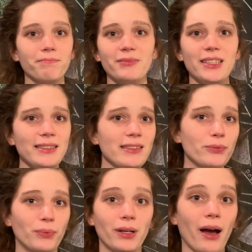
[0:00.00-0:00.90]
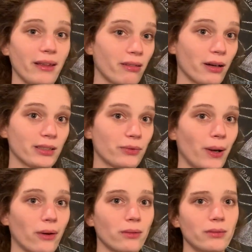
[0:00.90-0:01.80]
This is what I thought as
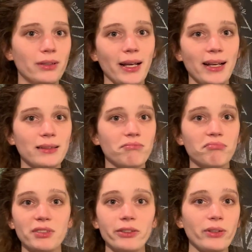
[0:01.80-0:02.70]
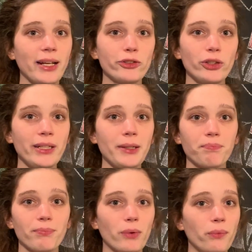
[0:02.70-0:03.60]
well, and so naturally